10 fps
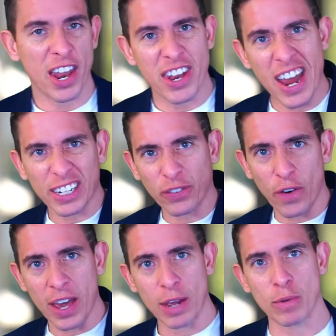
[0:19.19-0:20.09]
Next
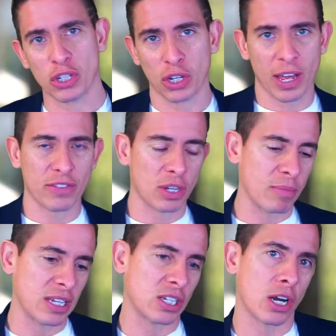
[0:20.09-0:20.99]
Friday, we should have
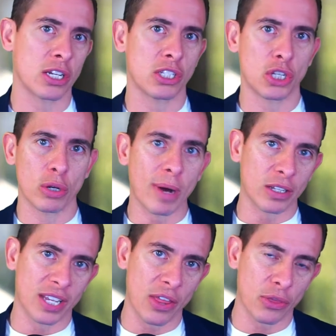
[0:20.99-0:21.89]
somebody talking to you
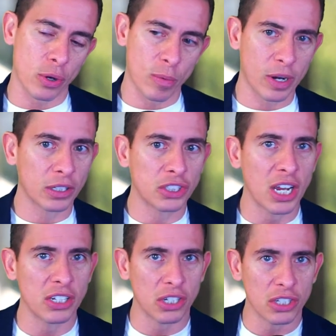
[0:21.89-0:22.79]
about 1031
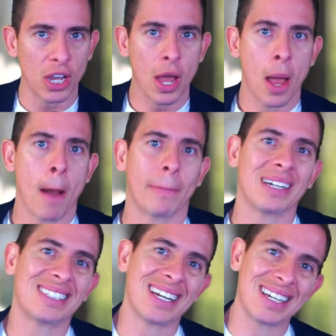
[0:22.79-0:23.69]
Exchanges,
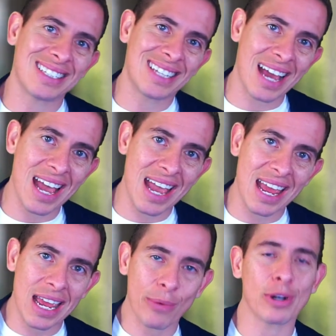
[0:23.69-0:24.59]
but
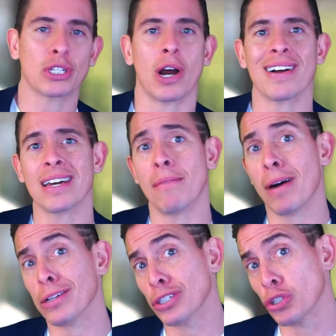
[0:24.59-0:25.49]
today we're talking
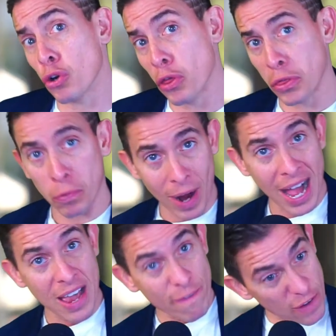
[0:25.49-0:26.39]
about
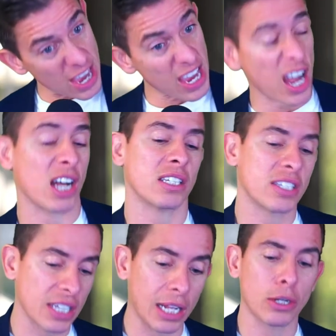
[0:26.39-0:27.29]
surthriving a
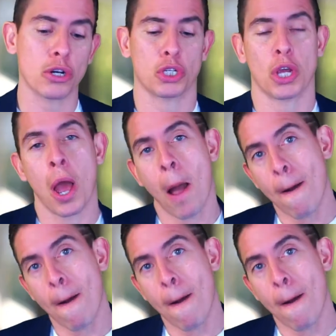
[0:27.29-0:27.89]
seller's